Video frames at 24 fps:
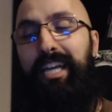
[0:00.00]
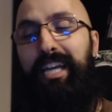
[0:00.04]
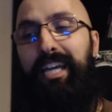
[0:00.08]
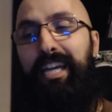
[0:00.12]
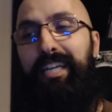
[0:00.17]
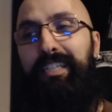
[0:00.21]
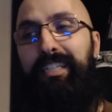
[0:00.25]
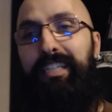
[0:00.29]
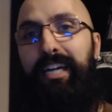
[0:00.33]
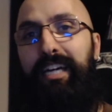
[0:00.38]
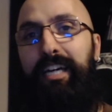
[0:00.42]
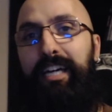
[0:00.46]

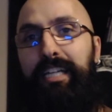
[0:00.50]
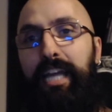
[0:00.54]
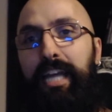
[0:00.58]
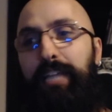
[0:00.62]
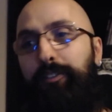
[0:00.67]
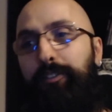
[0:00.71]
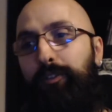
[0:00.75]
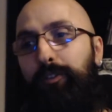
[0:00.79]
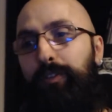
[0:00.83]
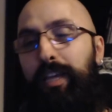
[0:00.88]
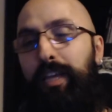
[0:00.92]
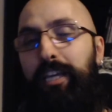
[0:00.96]
And yeah,
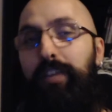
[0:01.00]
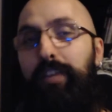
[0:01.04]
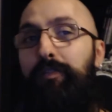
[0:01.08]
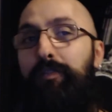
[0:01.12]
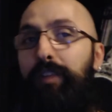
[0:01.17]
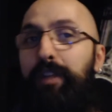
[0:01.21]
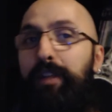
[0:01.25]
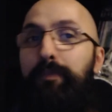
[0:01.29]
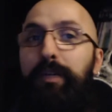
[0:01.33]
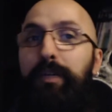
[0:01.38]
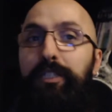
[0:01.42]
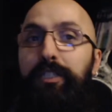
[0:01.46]
so thank you
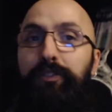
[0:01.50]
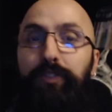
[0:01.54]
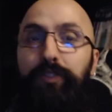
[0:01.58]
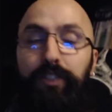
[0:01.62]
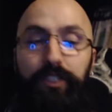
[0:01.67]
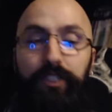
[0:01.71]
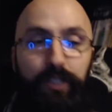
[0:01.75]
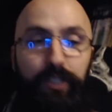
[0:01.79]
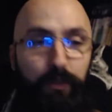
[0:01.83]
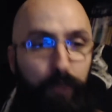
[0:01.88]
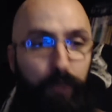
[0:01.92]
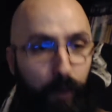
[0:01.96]
very much
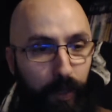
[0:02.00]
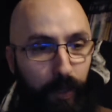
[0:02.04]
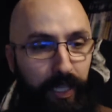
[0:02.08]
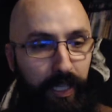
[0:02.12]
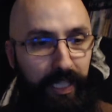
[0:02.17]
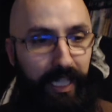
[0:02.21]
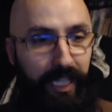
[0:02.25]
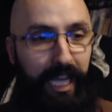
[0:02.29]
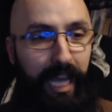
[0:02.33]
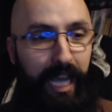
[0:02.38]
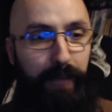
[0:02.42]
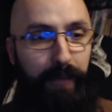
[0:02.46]
for
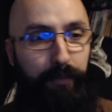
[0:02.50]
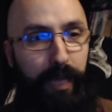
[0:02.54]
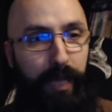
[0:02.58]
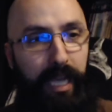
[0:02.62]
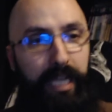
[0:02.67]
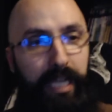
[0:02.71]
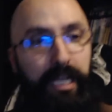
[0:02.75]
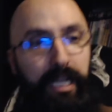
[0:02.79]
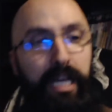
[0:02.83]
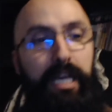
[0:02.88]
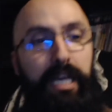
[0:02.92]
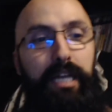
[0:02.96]
supporting the campaign.